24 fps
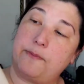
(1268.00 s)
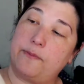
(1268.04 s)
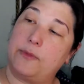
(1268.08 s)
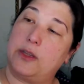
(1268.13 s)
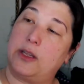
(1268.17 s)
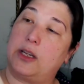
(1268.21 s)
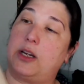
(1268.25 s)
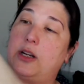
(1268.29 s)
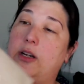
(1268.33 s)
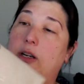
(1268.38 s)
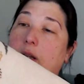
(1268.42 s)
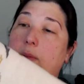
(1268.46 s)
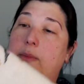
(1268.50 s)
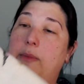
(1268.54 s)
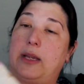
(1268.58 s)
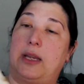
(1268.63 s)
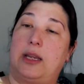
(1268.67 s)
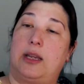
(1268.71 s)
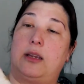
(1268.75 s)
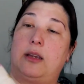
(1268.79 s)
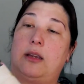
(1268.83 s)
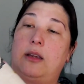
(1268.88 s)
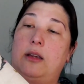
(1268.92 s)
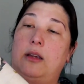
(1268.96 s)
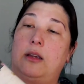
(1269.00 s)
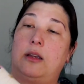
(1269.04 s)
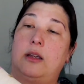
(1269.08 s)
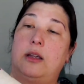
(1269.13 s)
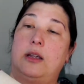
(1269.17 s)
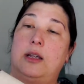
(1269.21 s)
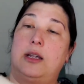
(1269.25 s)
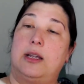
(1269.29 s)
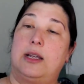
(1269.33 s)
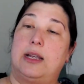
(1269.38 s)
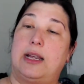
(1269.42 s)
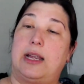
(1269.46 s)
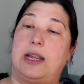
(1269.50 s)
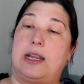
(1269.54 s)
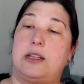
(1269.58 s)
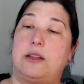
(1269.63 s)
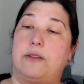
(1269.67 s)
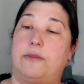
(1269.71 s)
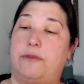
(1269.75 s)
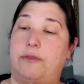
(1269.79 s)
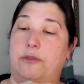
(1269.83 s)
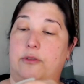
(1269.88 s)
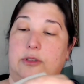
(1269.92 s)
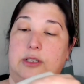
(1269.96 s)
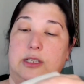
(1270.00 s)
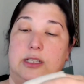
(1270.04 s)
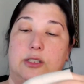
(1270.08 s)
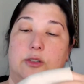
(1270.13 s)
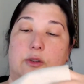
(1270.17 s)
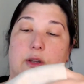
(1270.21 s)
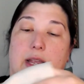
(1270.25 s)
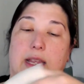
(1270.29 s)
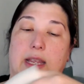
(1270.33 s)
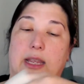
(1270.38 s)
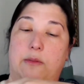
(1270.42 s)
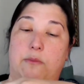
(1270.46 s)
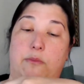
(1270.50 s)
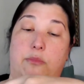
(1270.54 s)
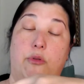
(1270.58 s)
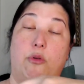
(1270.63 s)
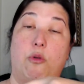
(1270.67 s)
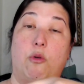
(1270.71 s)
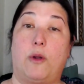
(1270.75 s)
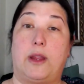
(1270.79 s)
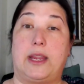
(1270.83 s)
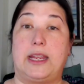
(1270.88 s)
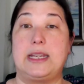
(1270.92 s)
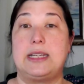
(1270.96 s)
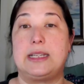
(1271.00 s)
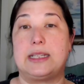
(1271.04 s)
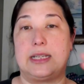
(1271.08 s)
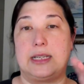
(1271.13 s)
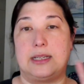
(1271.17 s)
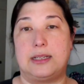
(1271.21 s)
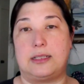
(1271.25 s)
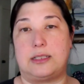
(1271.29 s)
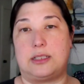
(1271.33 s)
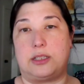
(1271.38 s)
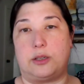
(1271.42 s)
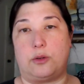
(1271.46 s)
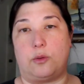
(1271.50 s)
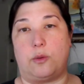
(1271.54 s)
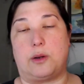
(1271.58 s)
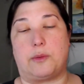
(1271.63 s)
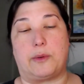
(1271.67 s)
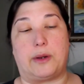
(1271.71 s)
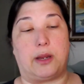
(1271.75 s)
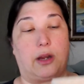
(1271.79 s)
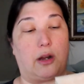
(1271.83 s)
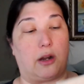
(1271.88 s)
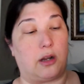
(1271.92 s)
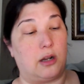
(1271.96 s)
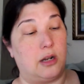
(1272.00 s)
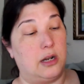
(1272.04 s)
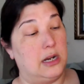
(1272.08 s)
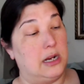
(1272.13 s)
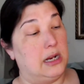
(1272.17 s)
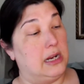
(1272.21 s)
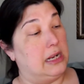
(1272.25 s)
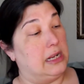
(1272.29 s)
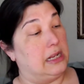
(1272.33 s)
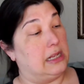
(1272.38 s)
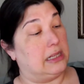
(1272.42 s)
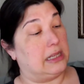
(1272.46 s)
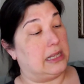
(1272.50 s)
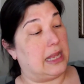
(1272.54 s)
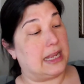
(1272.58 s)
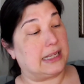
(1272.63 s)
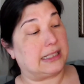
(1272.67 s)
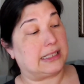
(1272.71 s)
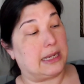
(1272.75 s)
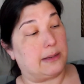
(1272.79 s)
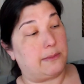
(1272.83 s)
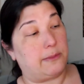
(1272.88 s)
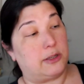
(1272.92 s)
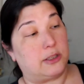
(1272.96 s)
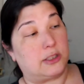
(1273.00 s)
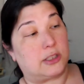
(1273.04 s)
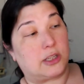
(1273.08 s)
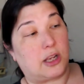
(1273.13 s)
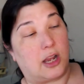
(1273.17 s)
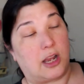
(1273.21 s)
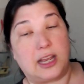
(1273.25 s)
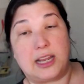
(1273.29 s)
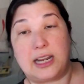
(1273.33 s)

here, let me, make the fold so I can point to where we are last time you saw it,